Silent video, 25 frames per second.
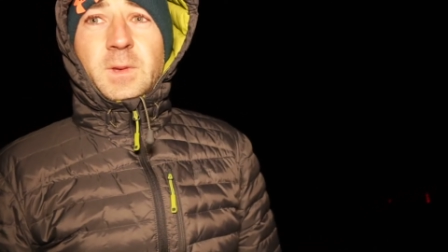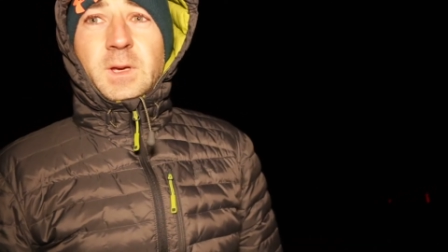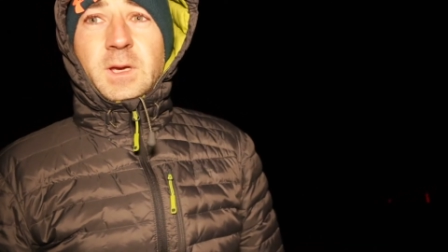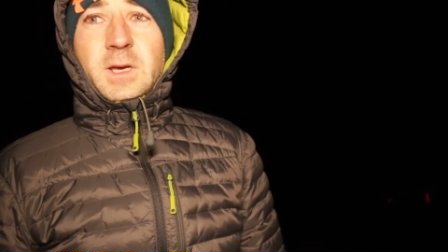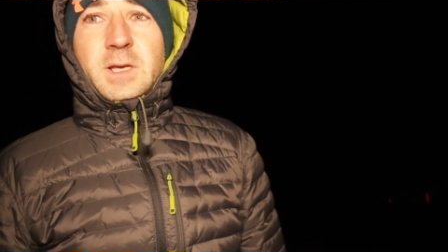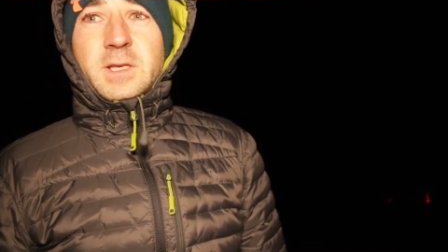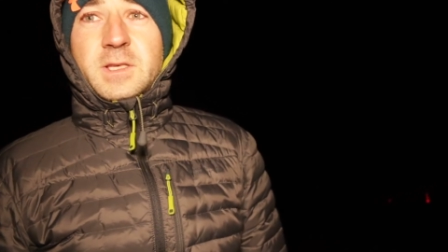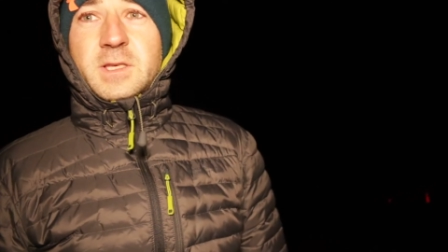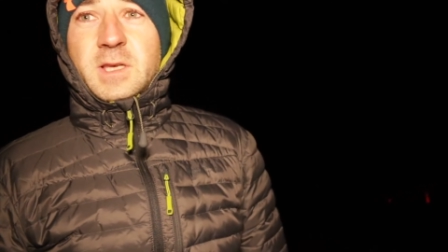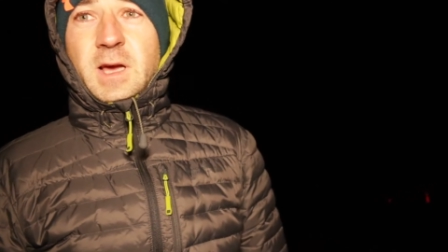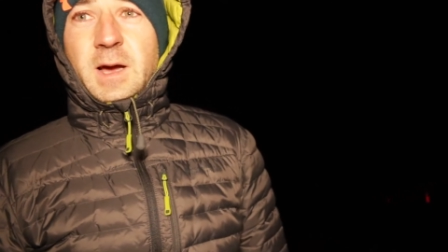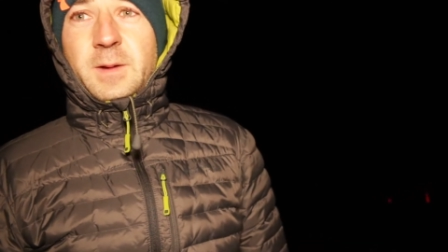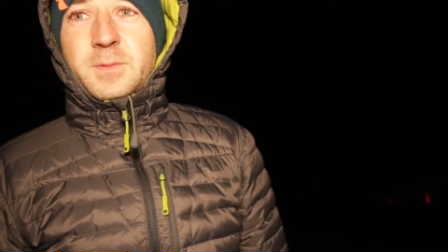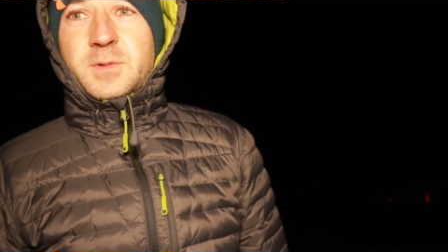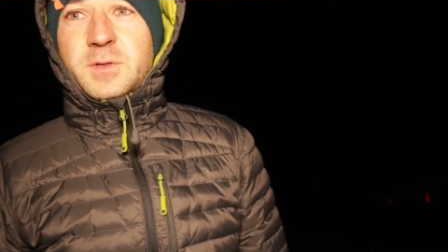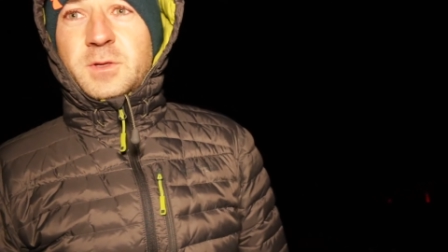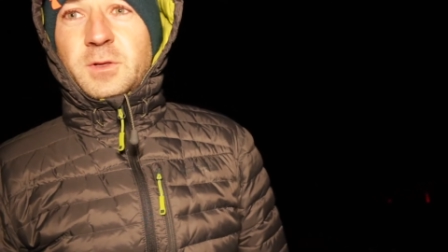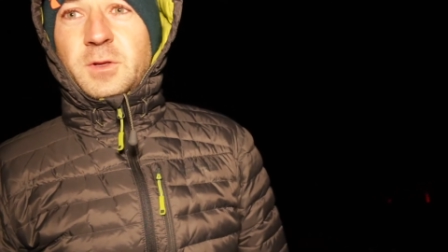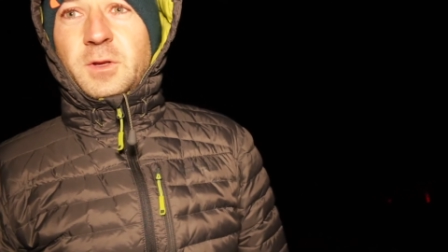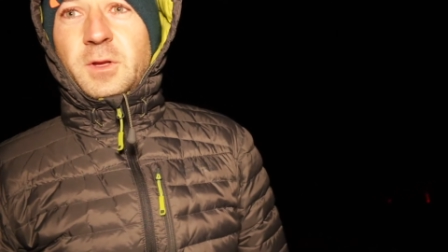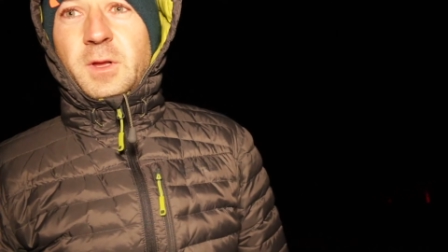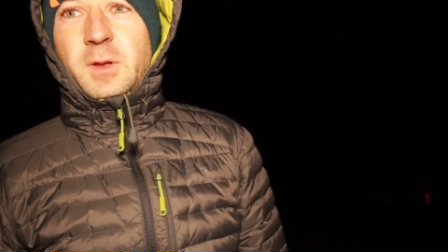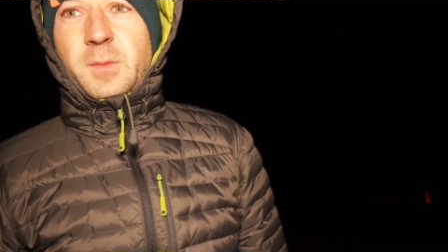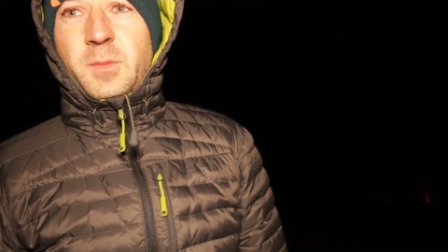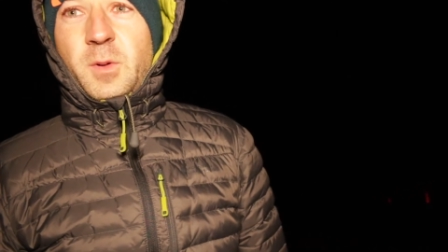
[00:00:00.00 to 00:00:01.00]
It's
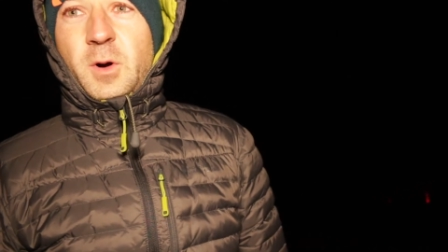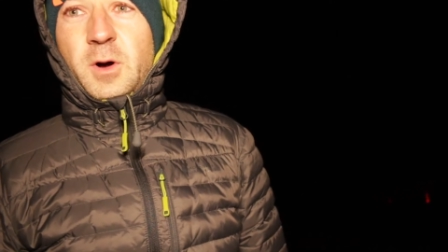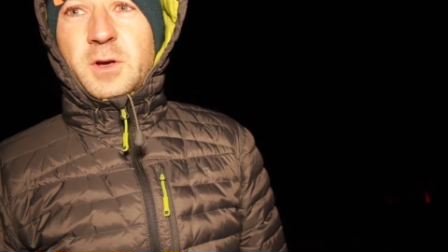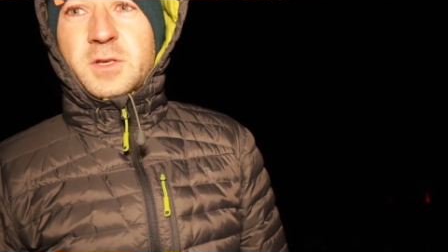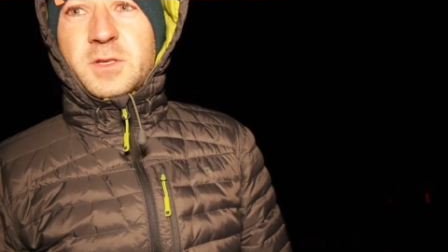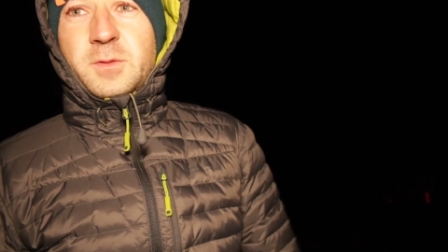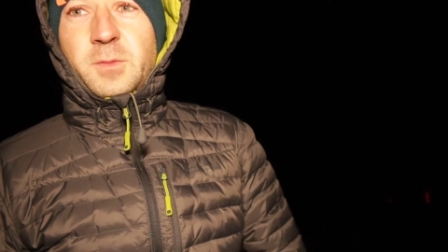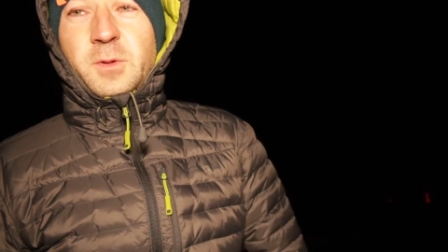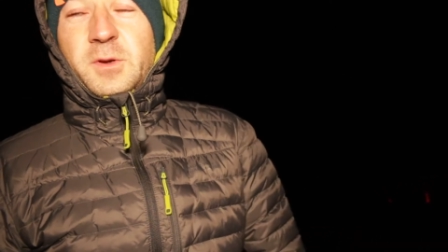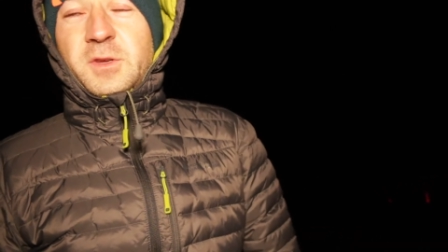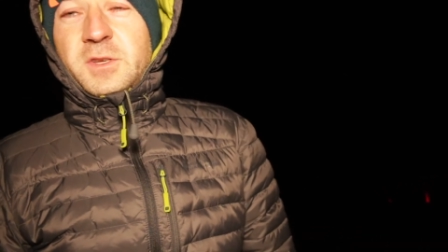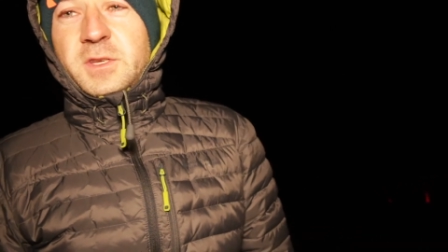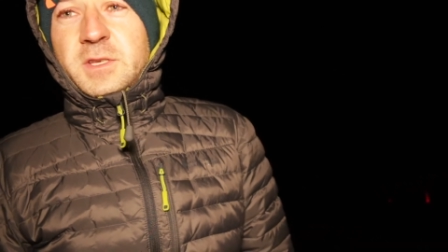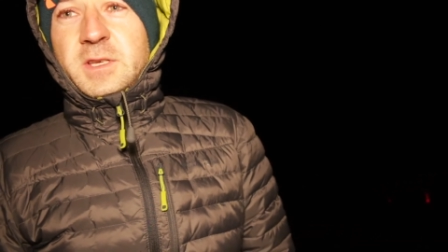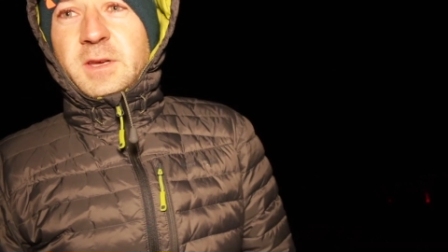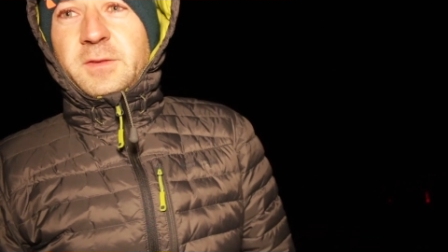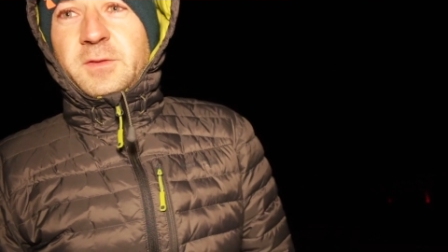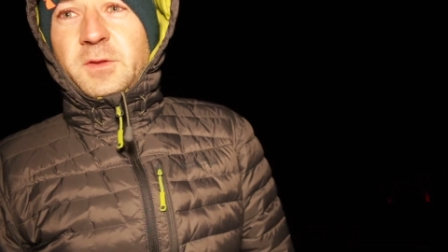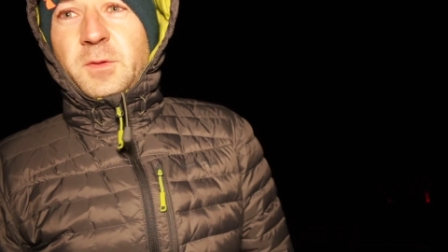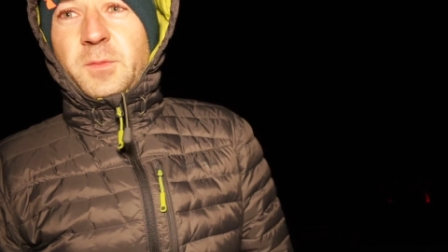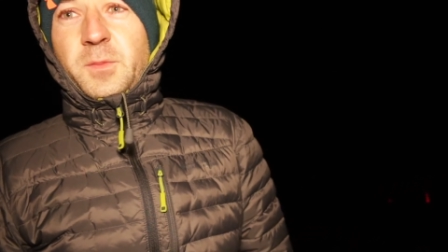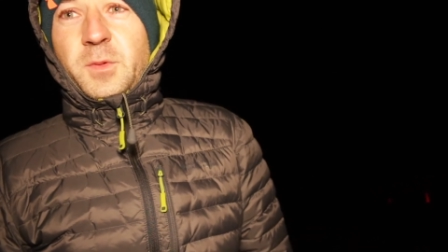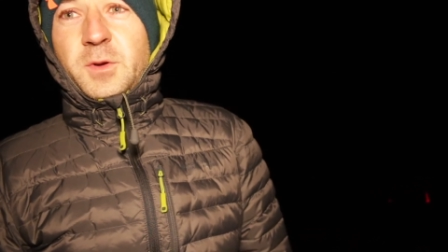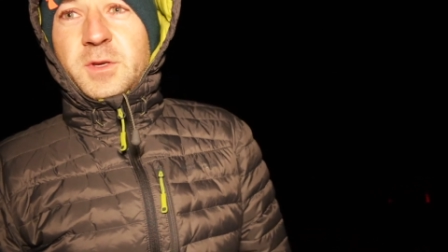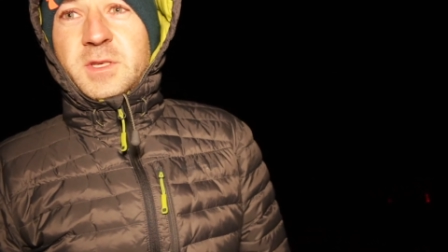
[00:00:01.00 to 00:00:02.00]
absolutely possible. You just
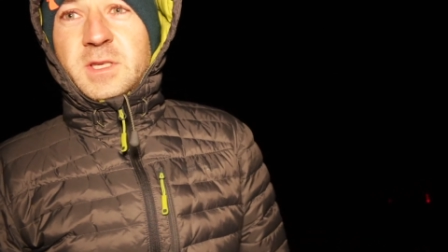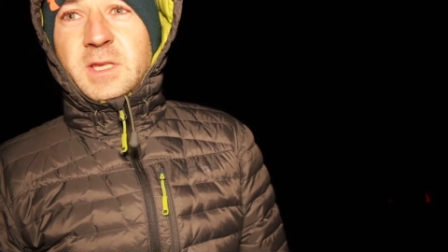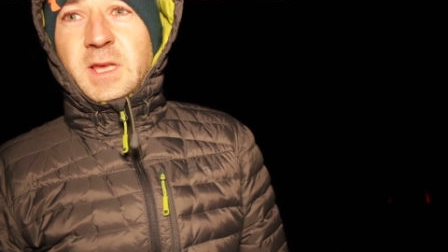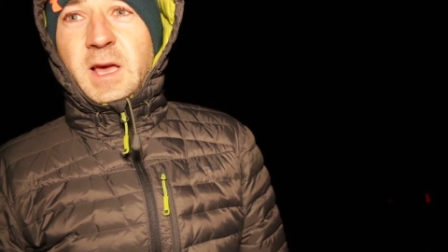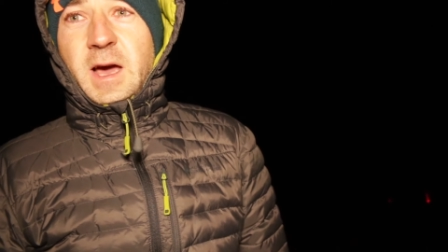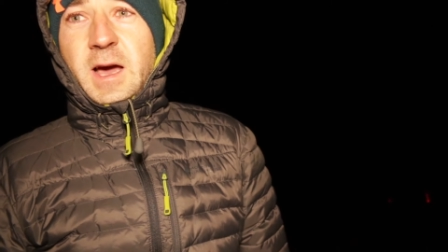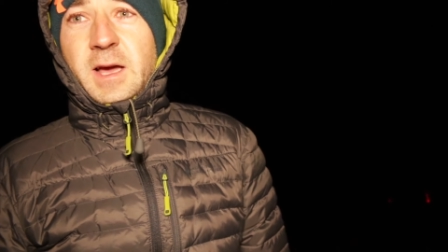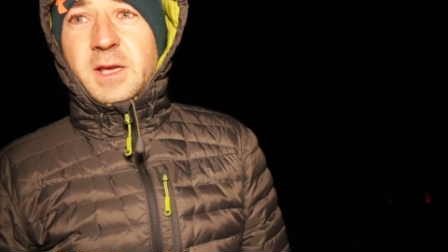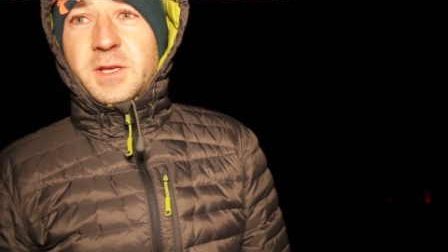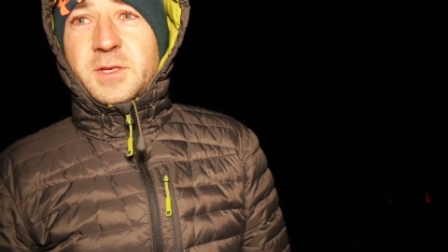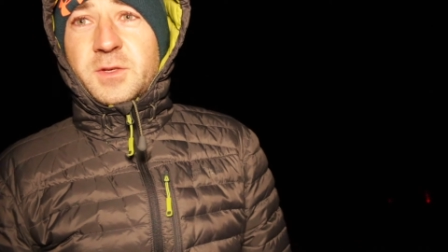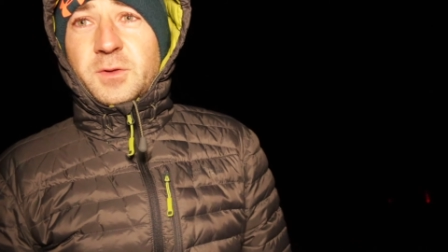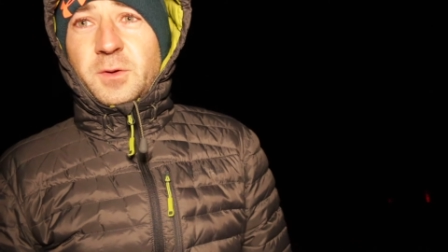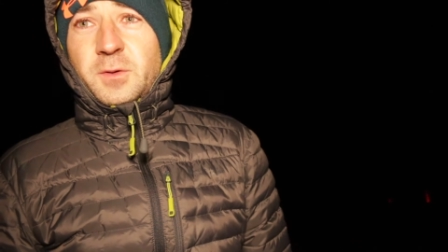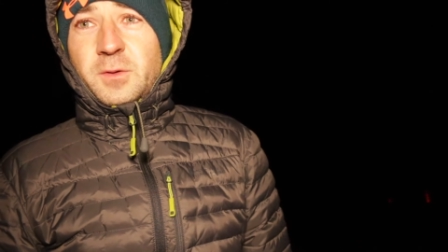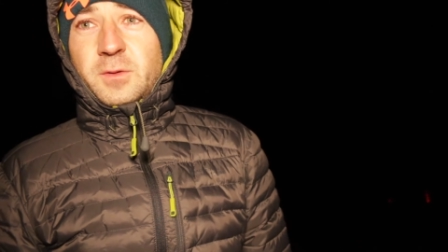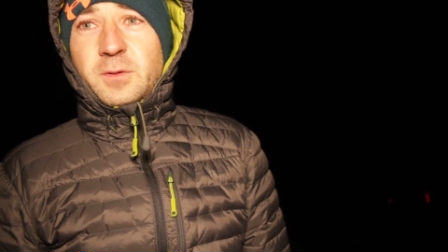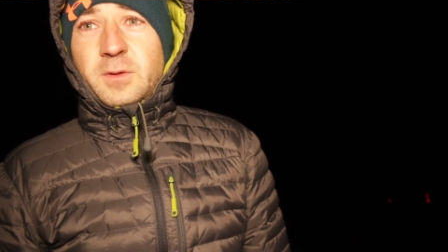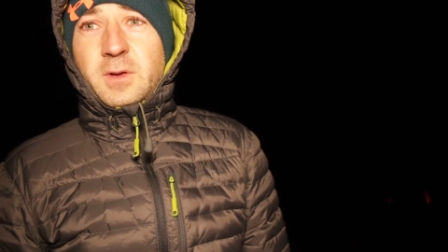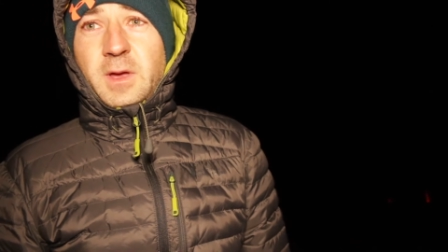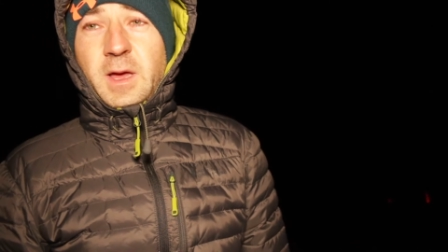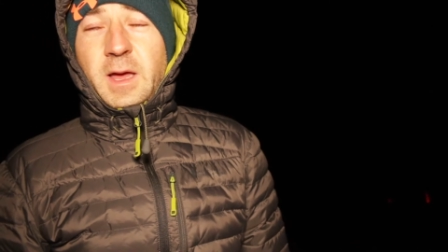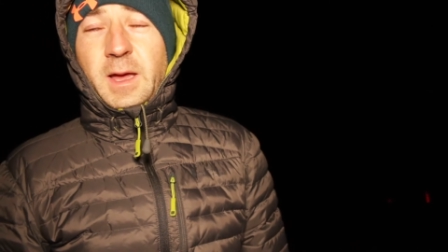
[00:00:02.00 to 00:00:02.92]
have to boost the ISO,